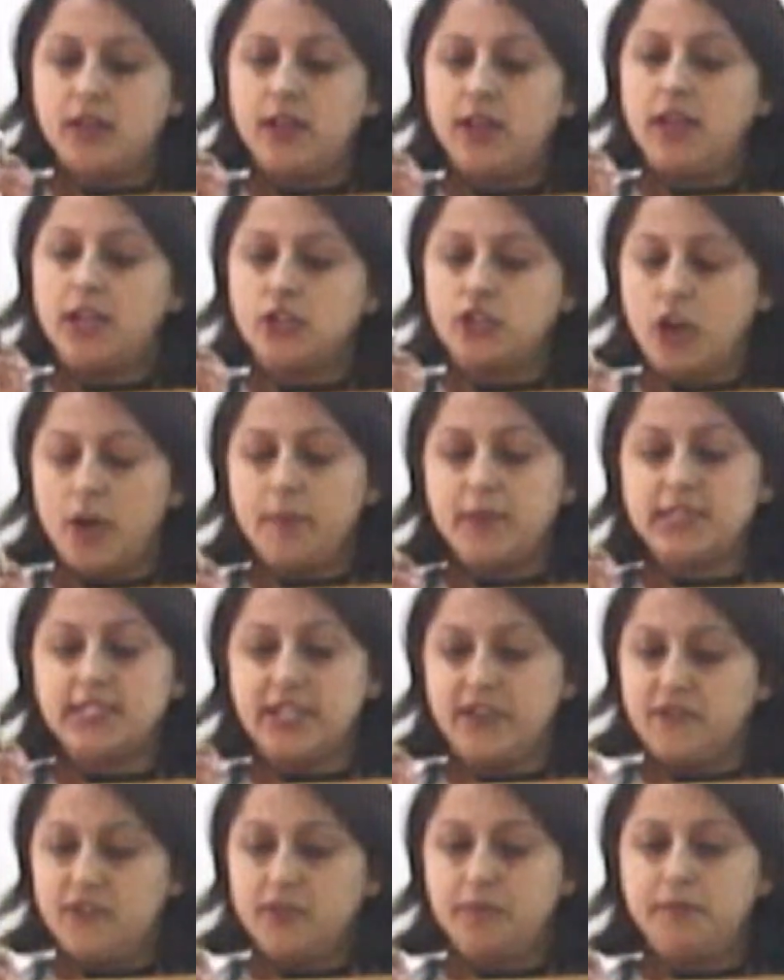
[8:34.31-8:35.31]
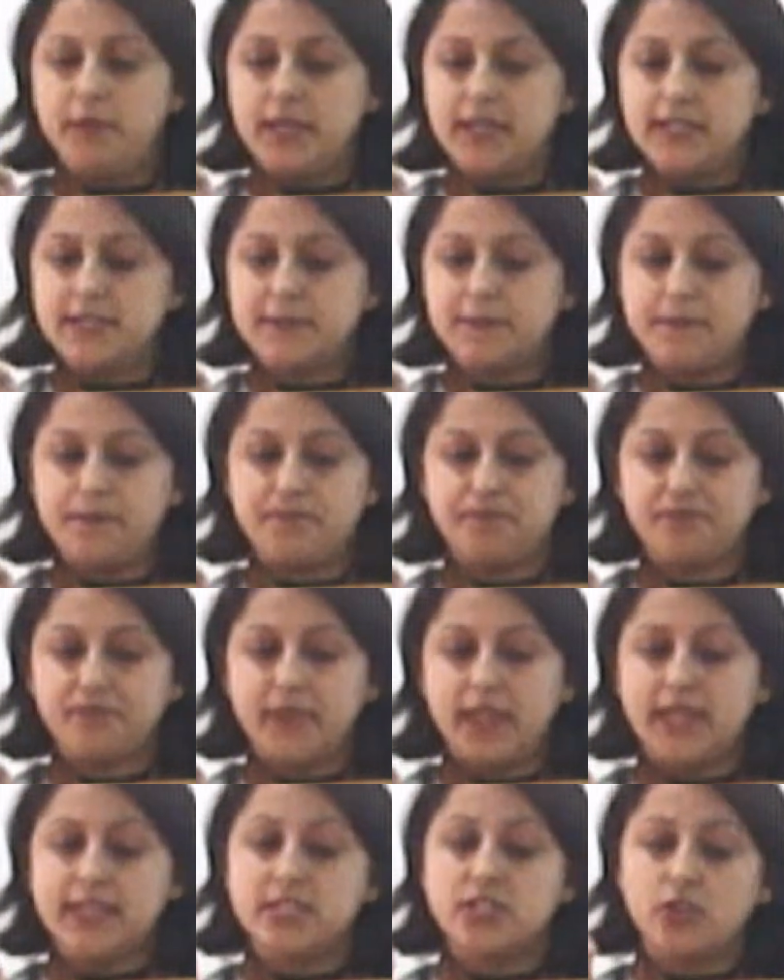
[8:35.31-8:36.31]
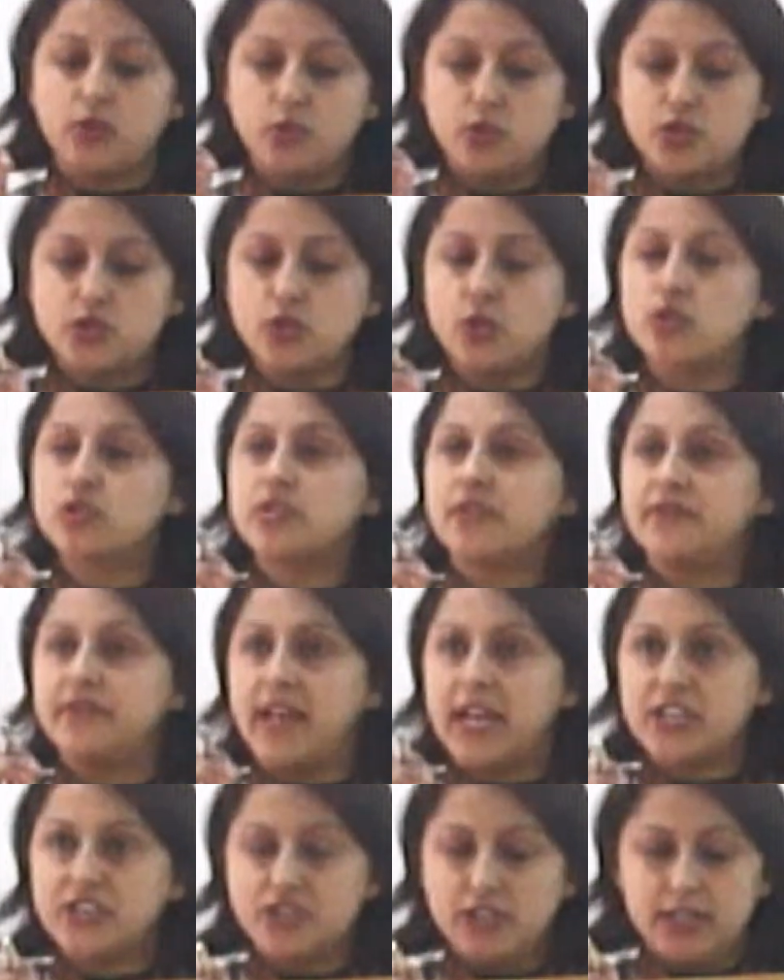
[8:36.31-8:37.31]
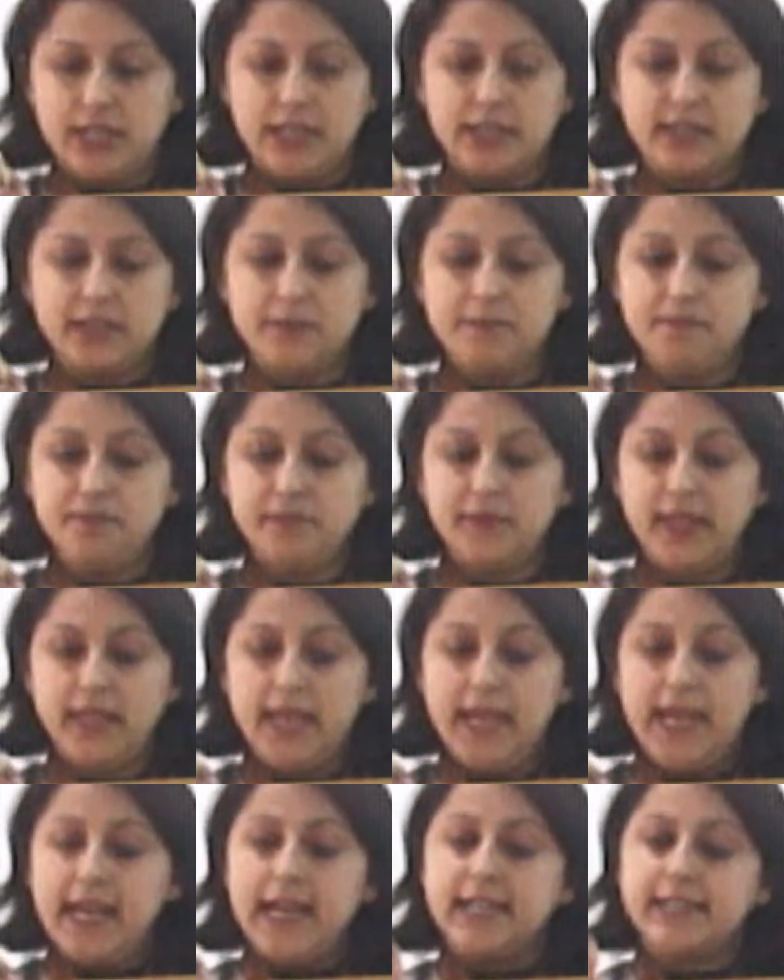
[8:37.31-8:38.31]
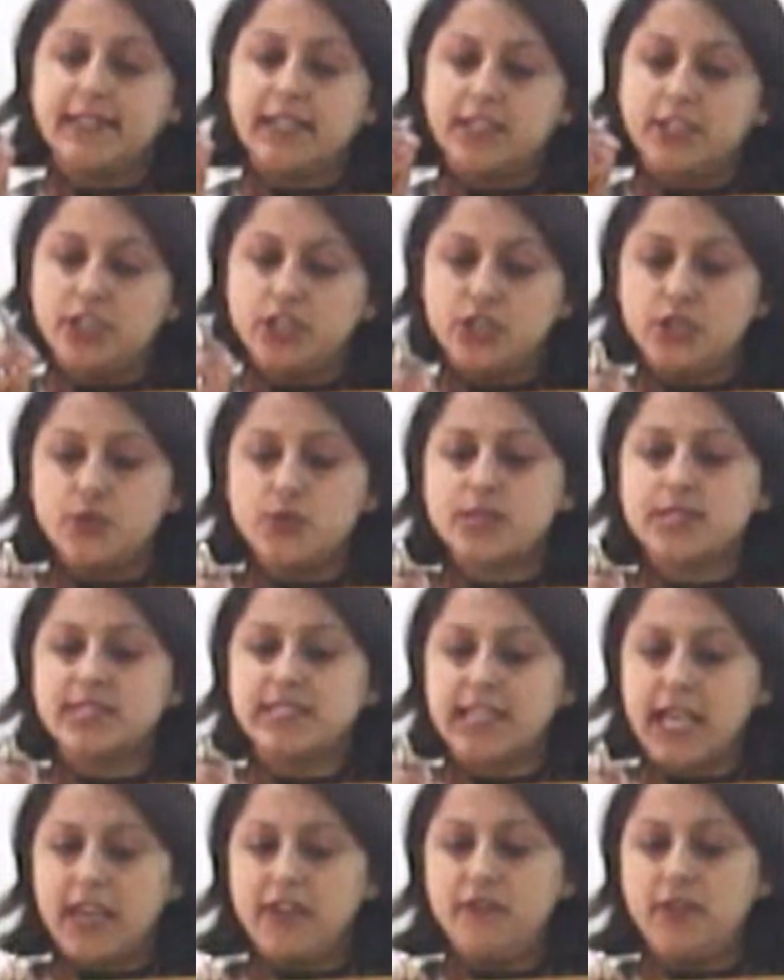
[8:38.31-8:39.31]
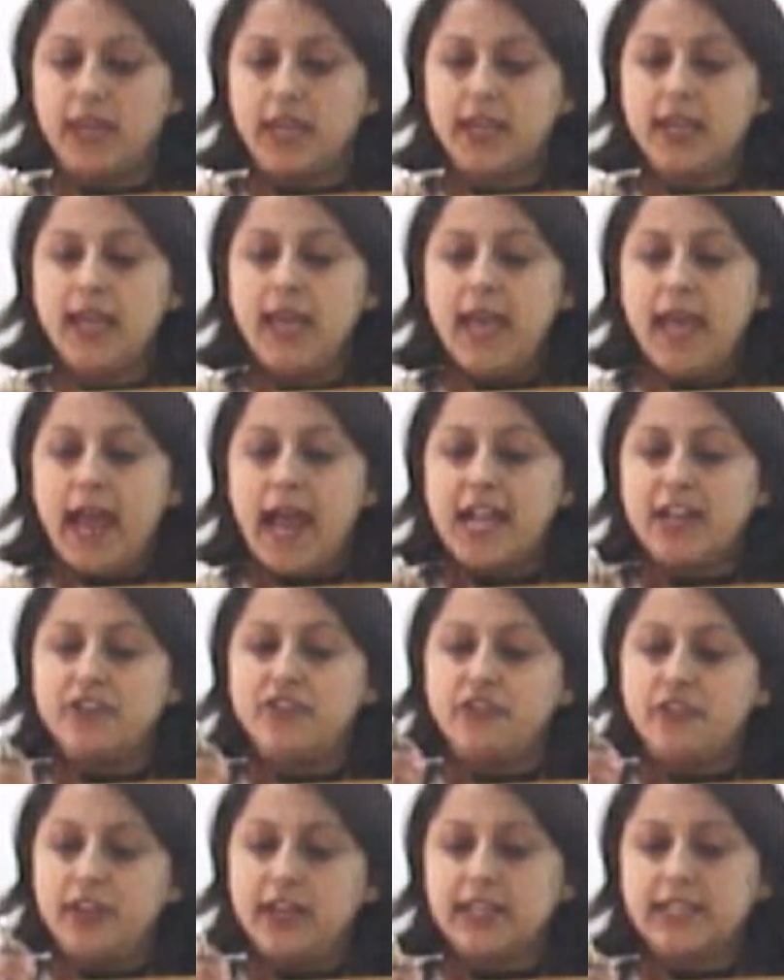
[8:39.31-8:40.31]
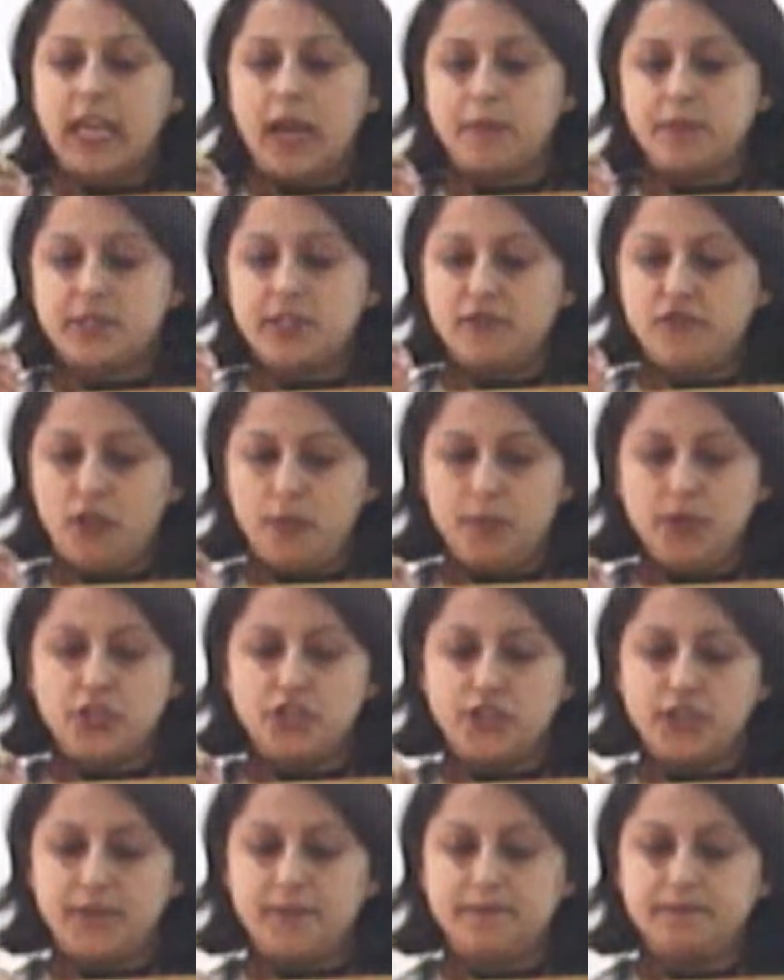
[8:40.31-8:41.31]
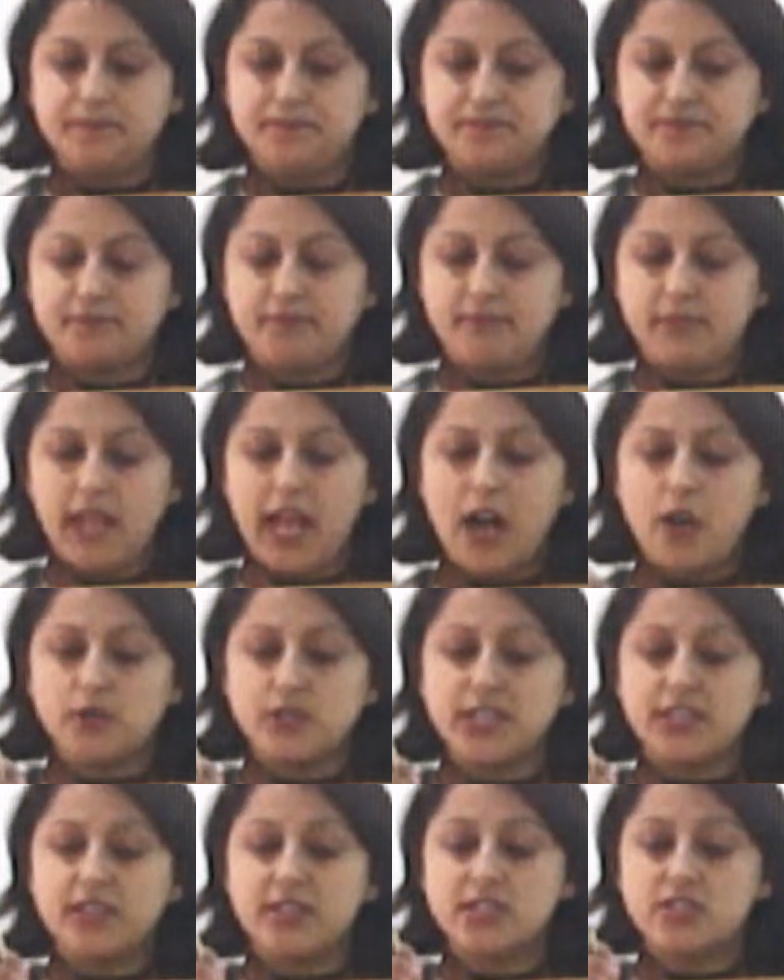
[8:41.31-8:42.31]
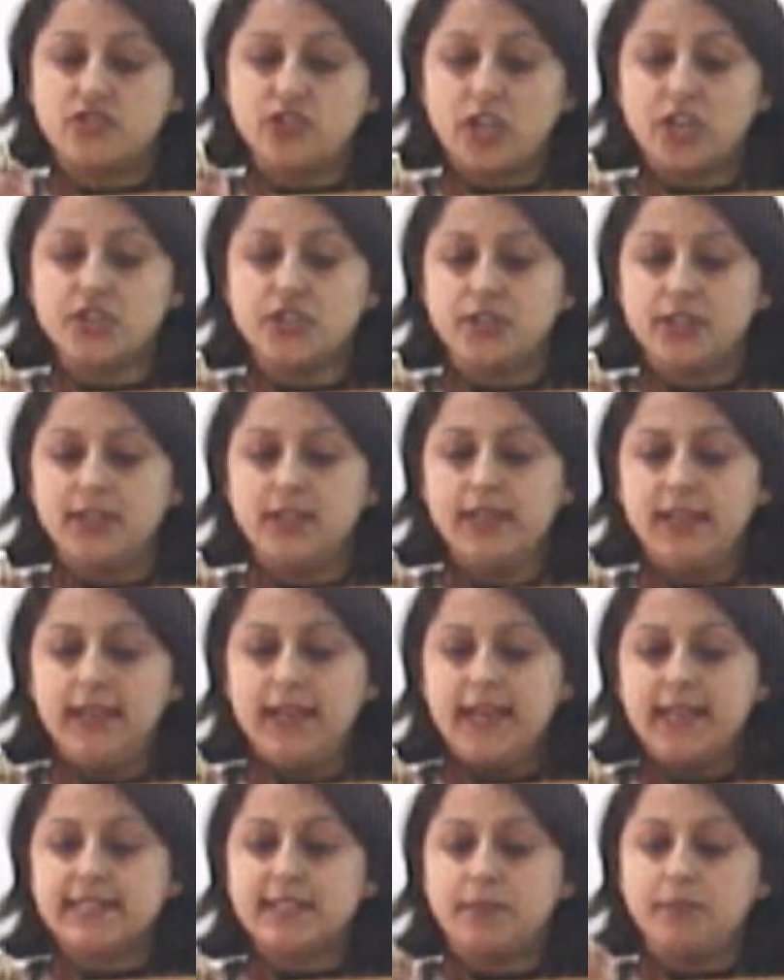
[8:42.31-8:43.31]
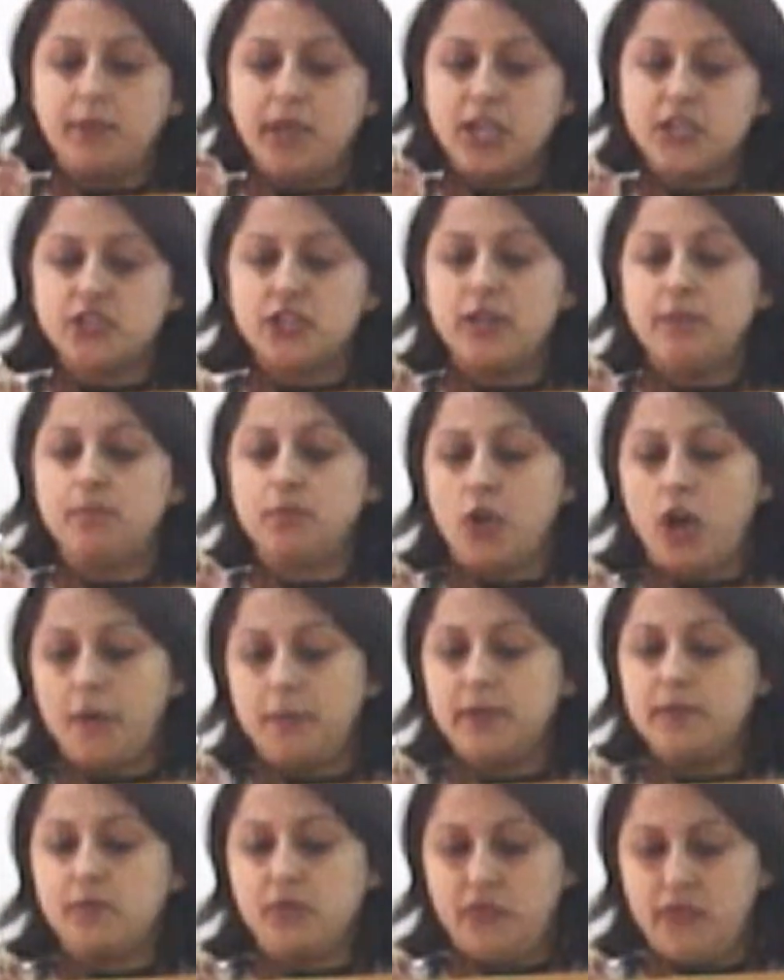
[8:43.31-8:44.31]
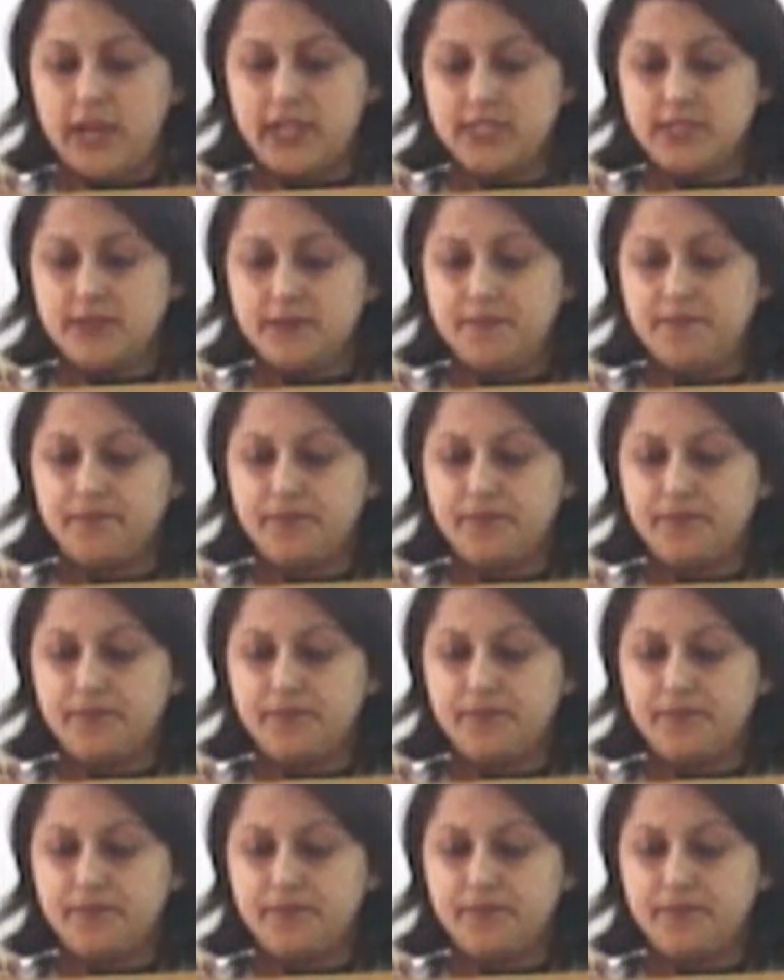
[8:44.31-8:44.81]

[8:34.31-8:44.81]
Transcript: economic development. It is a good source of national income. It can induce saving and real capital formation. Housing construction is a major employment provider,